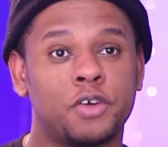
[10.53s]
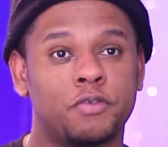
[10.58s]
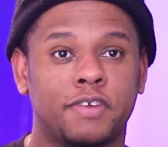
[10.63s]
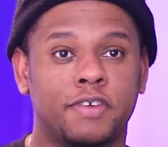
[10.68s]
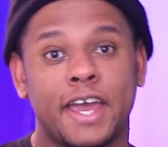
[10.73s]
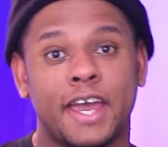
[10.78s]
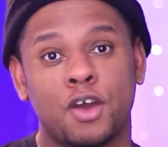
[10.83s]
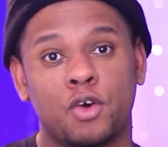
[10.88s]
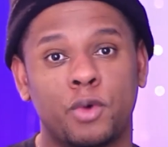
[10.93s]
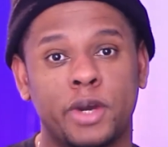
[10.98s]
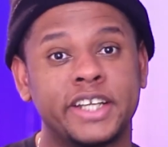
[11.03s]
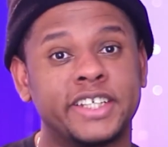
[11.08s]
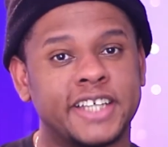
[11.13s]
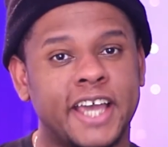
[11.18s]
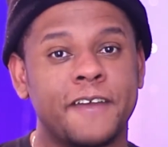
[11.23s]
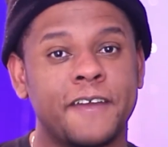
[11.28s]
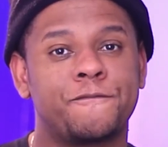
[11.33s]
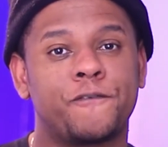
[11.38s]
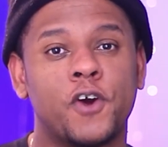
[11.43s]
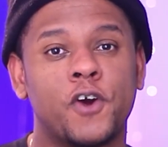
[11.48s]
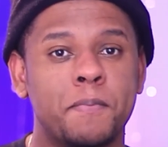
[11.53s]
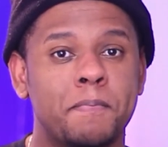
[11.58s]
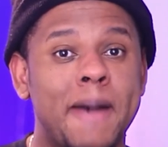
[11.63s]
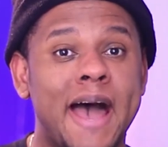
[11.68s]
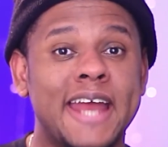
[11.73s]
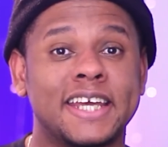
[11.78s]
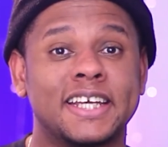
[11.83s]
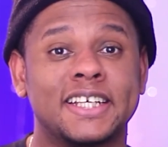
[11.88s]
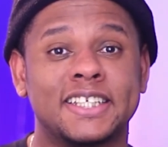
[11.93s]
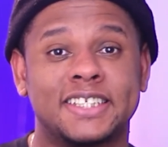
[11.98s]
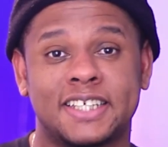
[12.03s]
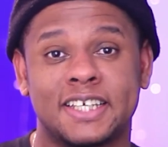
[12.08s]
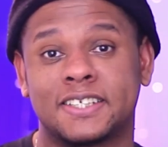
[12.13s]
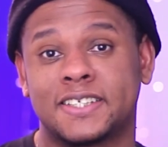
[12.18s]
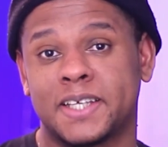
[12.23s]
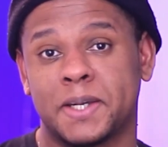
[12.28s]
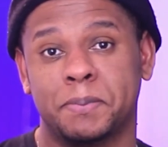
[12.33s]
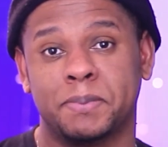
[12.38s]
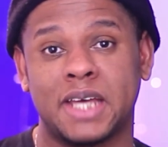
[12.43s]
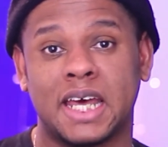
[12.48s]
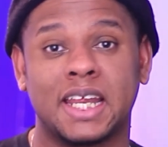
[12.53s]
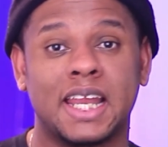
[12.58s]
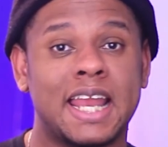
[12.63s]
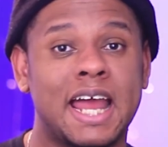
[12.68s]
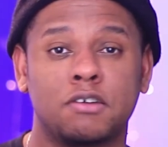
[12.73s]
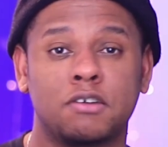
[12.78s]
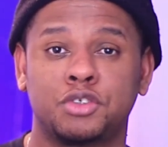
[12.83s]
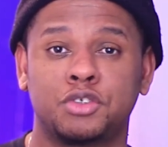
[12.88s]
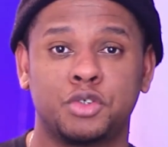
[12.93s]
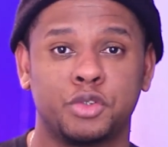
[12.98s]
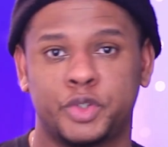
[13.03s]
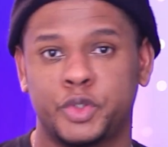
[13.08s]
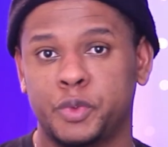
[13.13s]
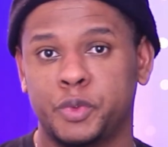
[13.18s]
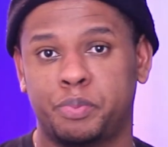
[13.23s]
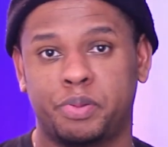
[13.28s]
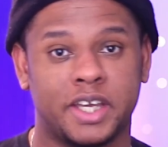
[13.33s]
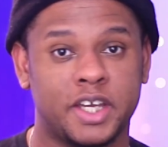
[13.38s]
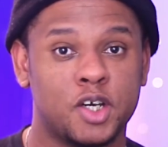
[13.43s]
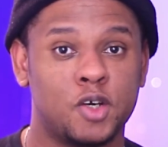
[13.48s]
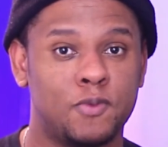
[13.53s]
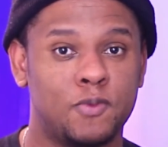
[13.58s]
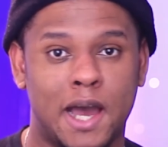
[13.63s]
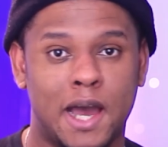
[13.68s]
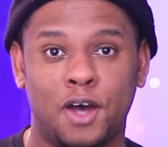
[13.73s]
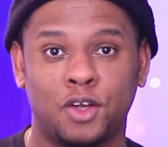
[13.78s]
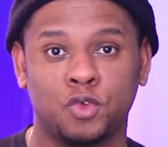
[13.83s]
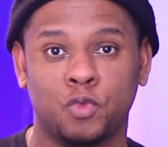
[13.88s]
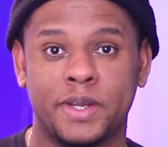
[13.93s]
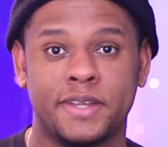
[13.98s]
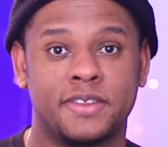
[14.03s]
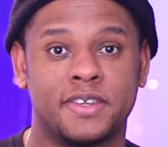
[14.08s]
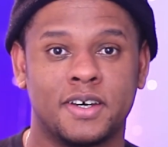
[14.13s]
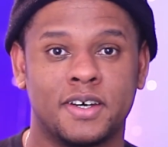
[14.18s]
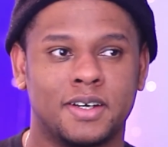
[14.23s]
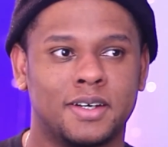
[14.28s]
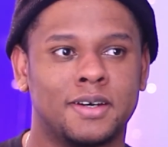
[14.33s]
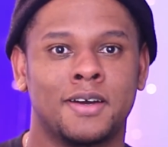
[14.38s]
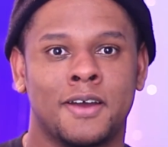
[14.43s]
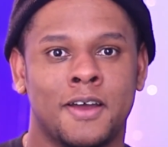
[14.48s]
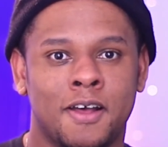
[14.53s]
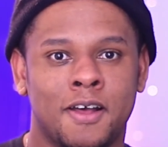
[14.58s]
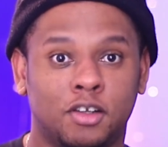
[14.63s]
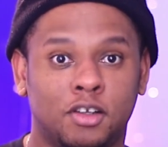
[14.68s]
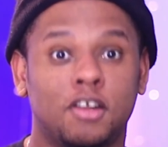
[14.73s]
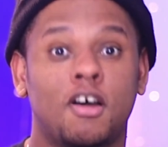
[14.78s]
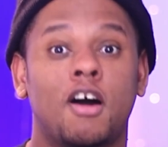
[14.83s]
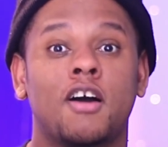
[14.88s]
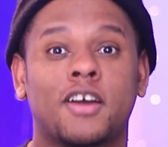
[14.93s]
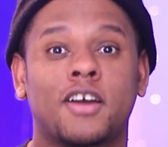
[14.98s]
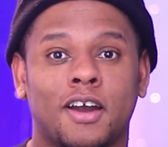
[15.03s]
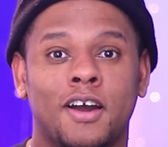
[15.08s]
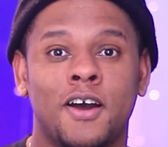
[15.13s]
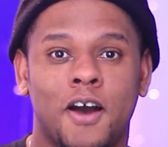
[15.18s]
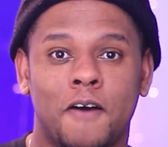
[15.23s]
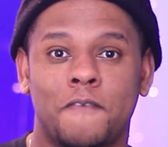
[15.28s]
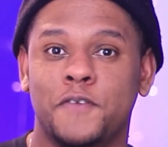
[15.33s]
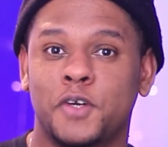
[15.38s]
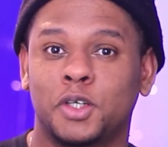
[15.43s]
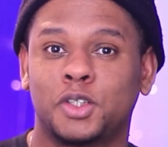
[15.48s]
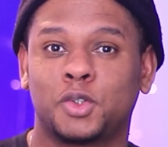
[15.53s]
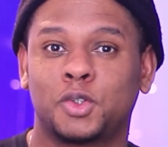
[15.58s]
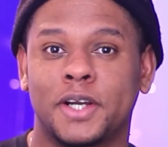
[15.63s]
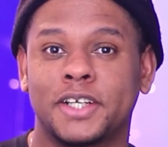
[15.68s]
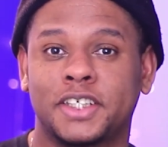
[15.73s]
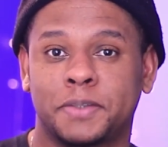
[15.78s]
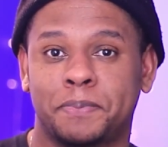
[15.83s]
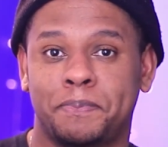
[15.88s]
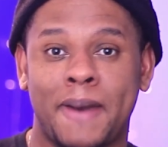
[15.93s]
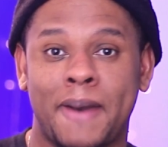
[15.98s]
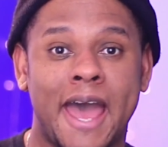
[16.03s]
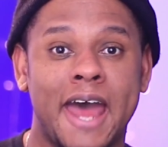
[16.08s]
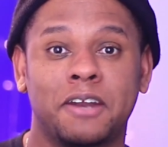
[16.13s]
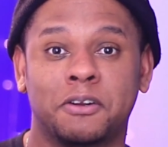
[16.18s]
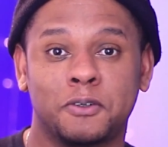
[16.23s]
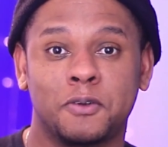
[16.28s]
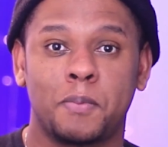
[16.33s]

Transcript: language, a formatting system that allows you to play around with the look of your Twitch panel